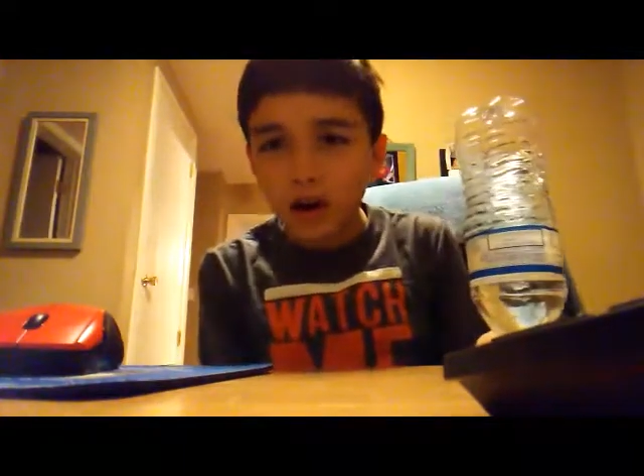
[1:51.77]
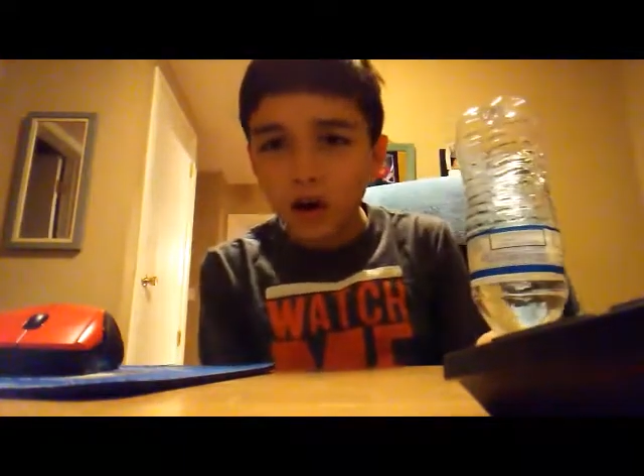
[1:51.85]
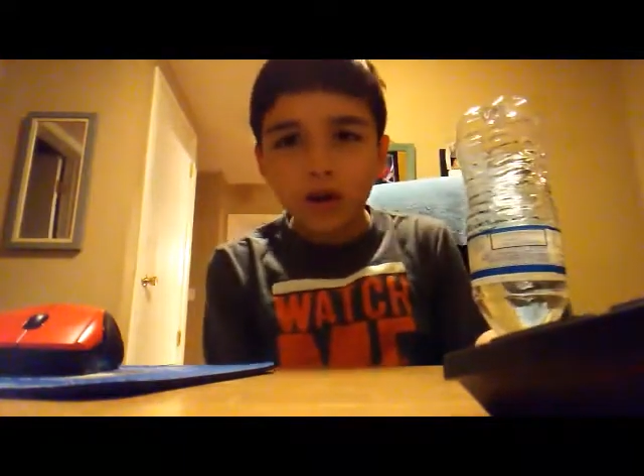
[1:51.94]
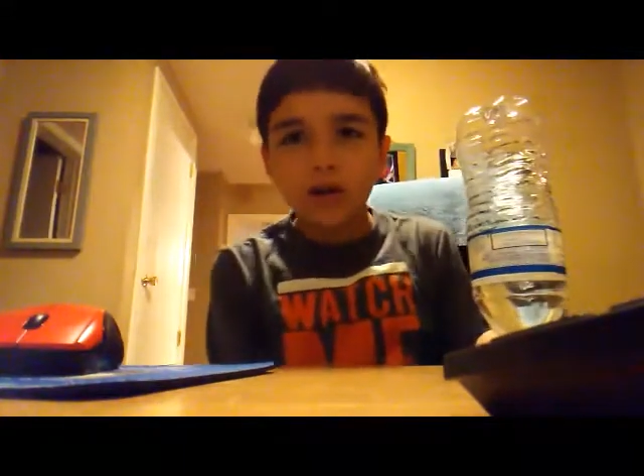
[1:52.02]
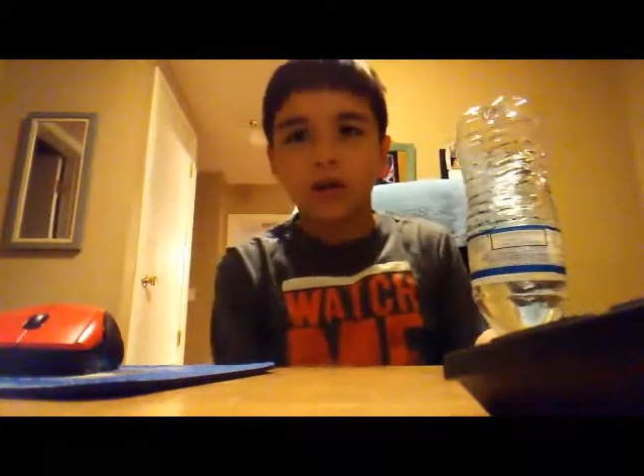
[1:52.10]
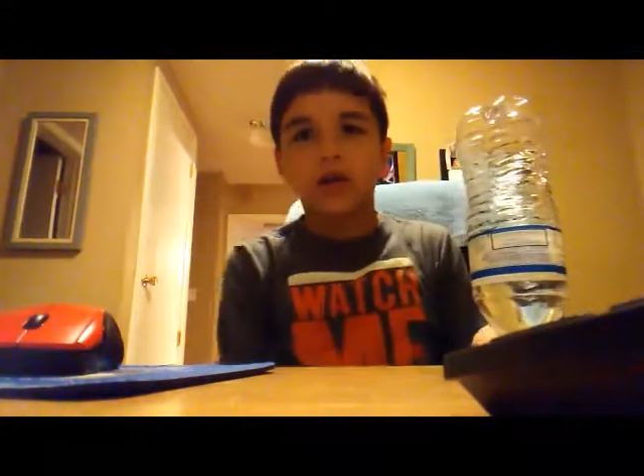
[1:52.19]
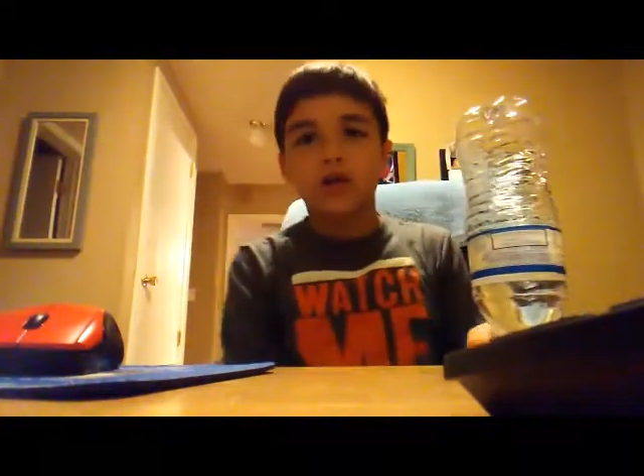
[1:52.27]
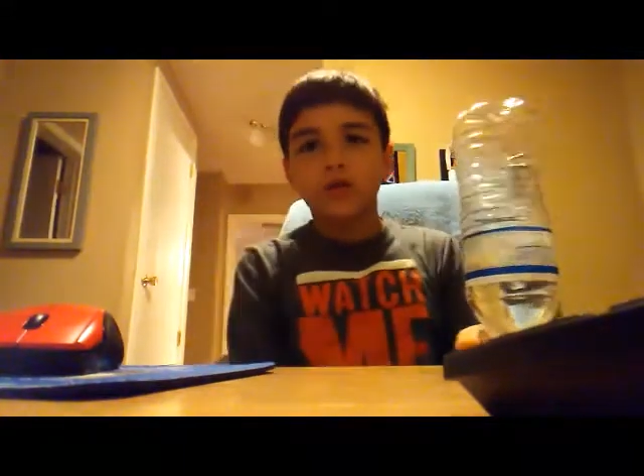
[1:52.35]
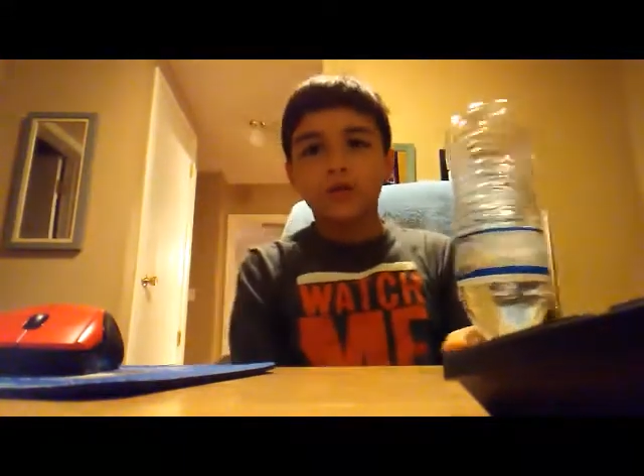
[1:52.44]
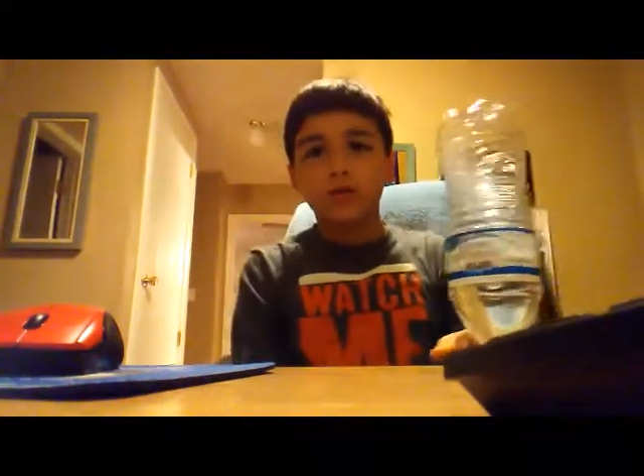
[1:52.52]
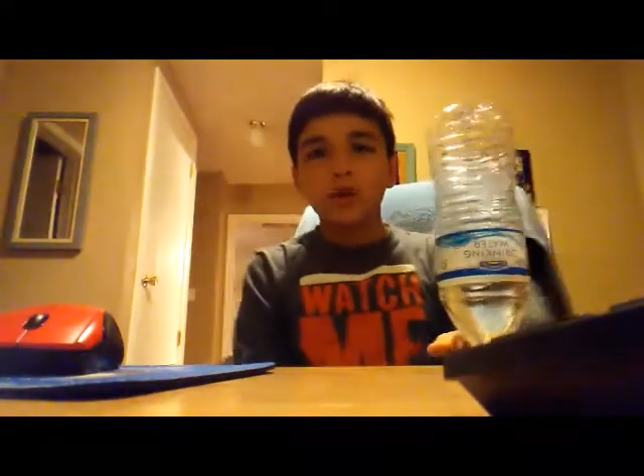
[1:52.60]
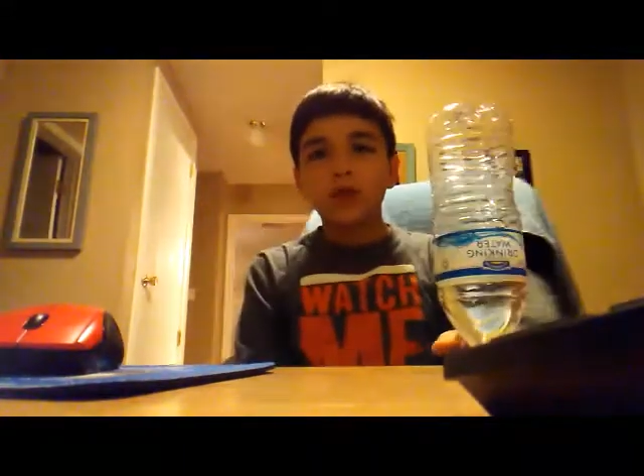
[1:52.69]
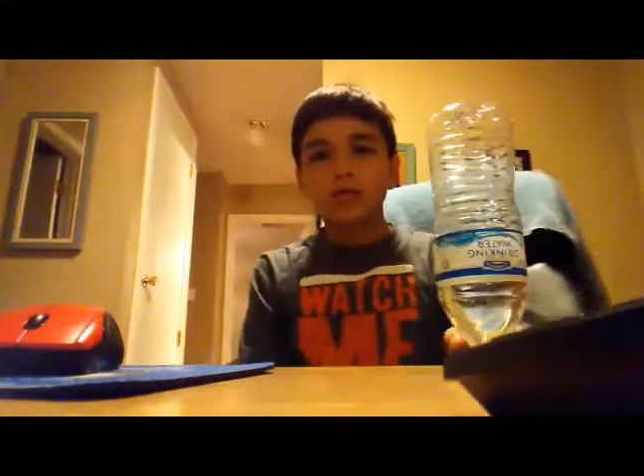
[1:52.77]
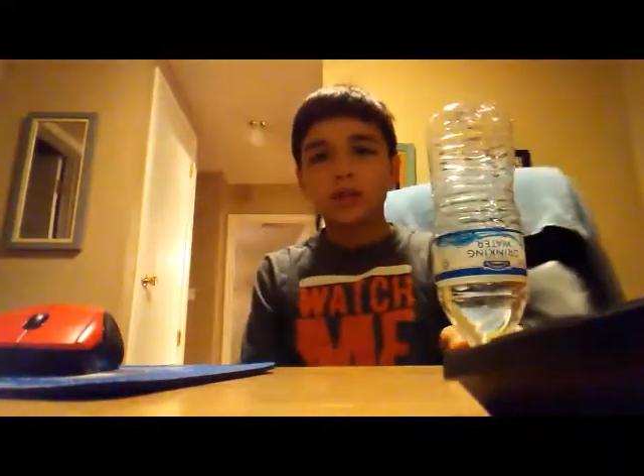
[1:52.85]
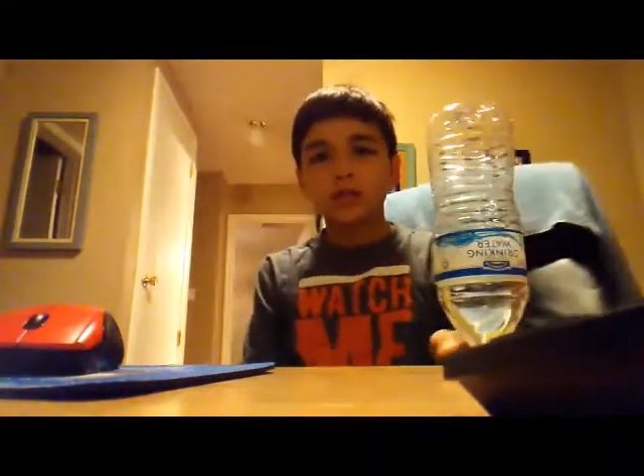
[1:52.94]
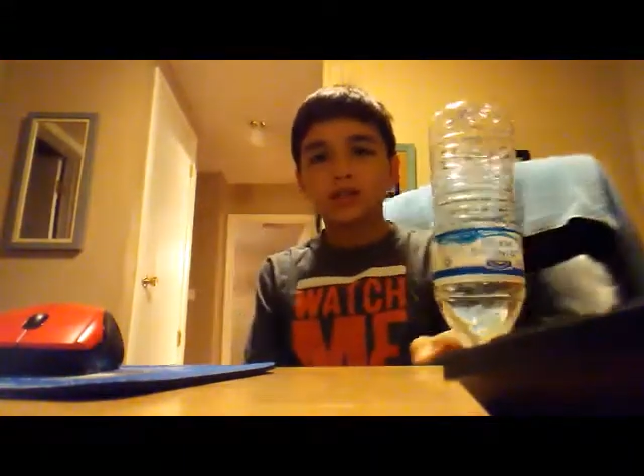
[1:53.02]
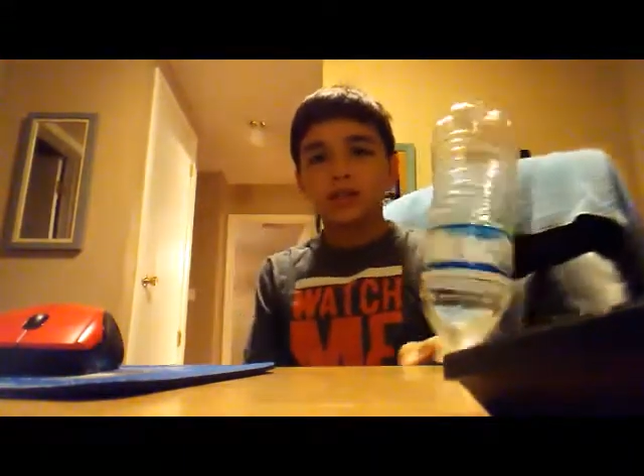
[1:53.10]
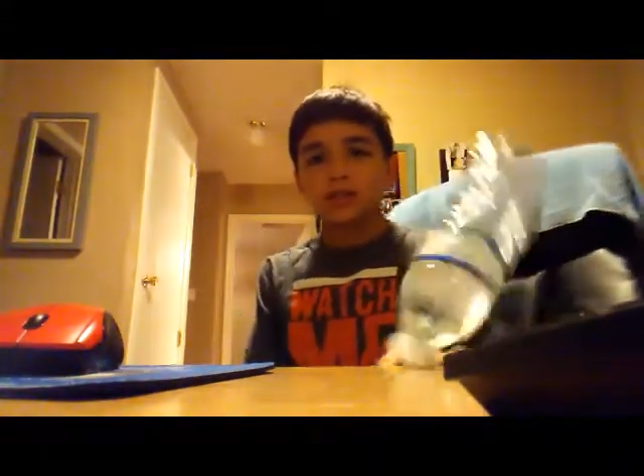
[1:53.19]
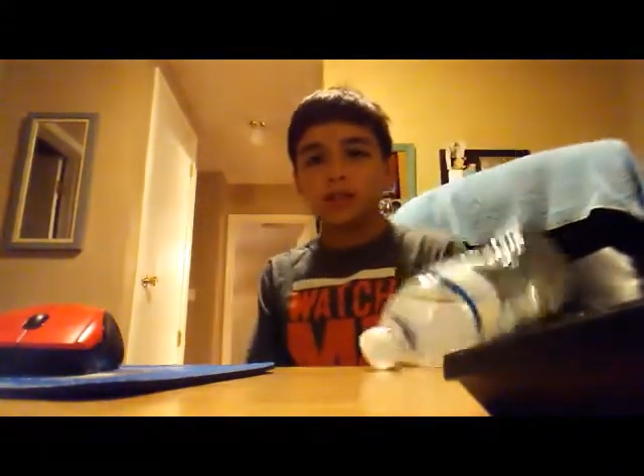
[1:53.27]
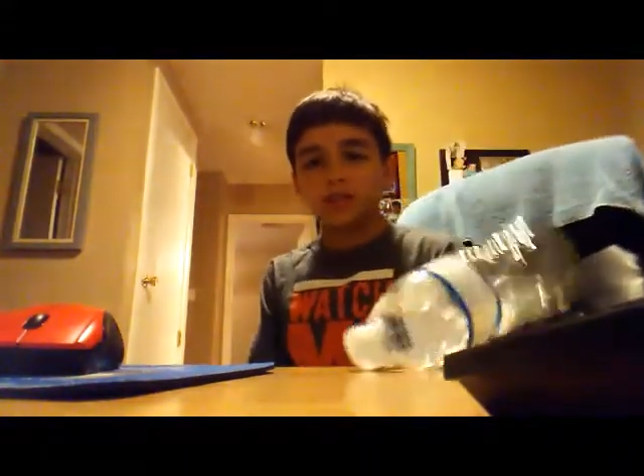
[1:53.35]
Ari, why are you raging?